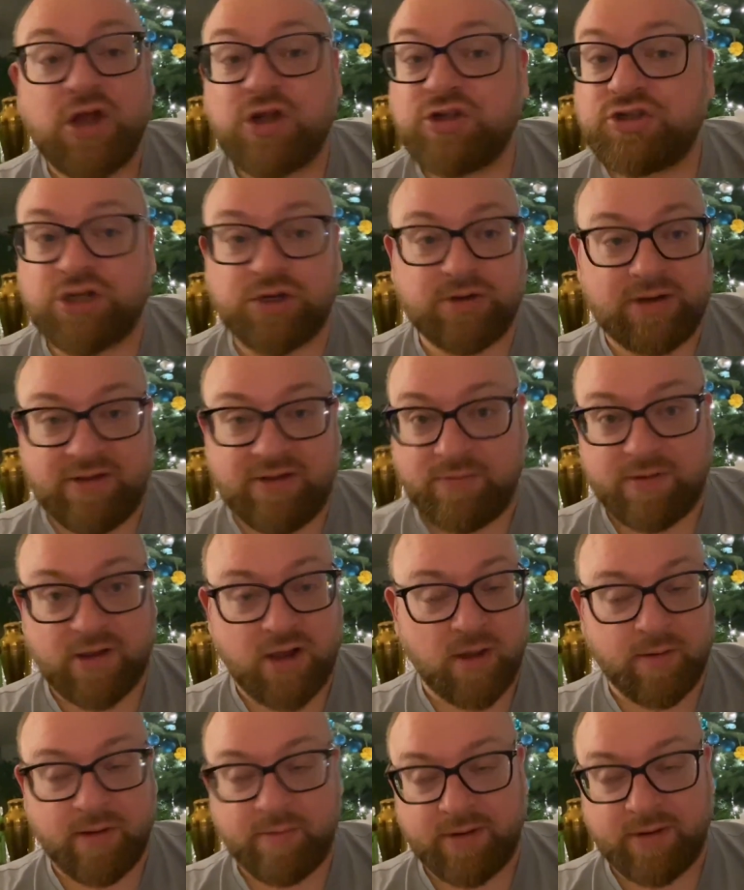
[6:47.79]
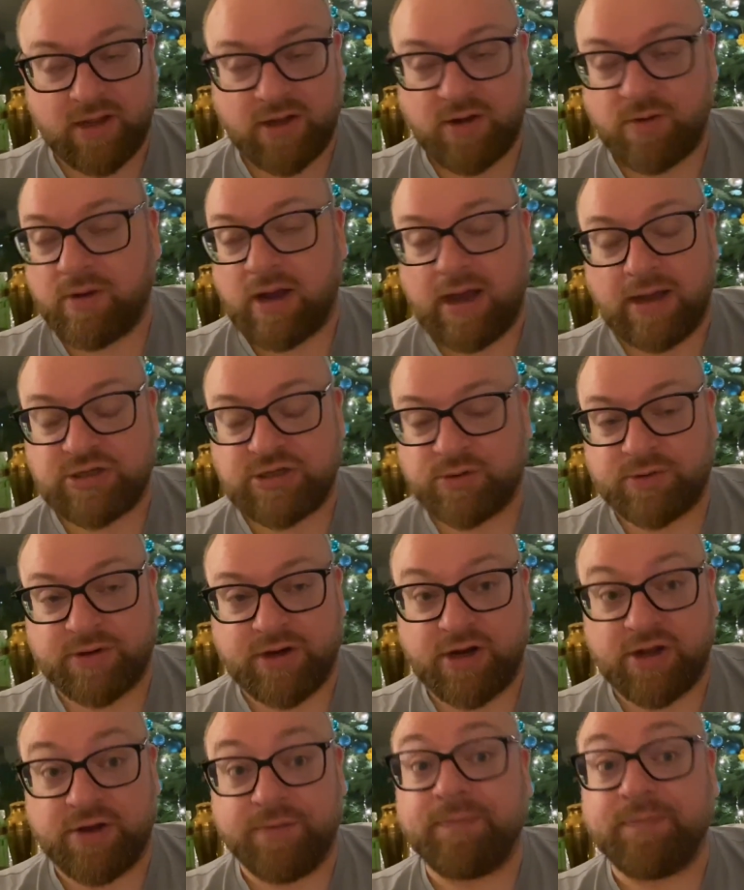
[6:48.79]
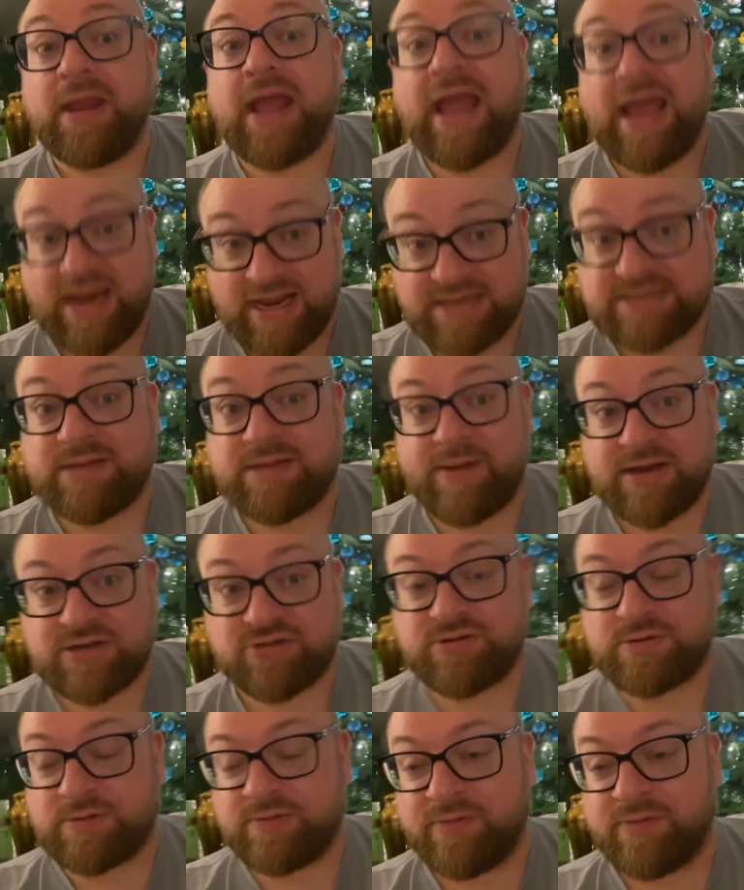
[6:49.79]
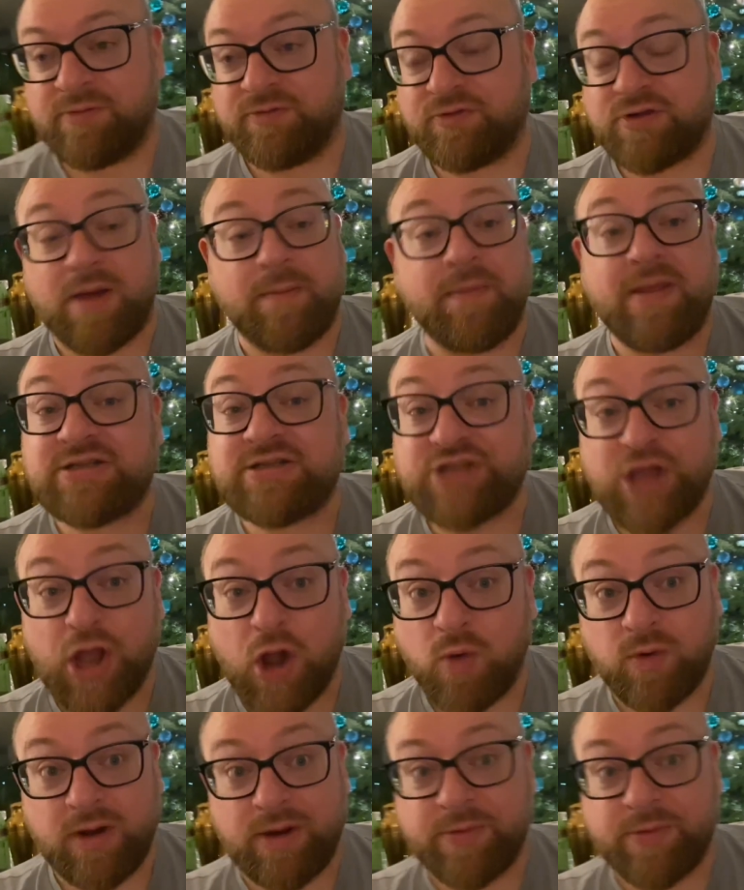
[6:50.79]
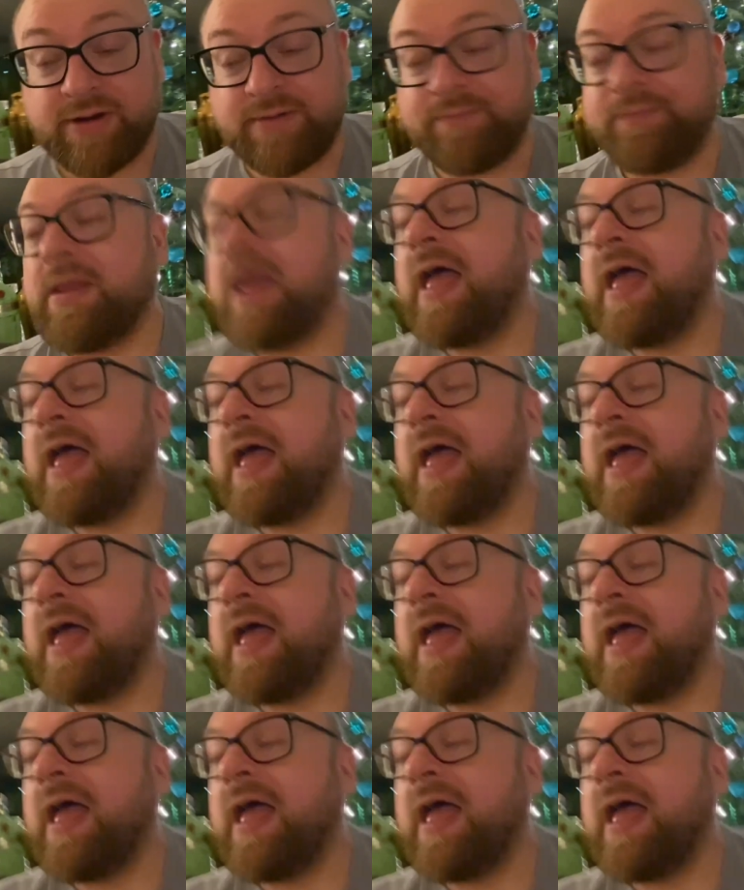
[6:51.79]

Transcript: Don't leave me a comment below. I don't want to know. It is the best Christmas film of all time. It's the only one.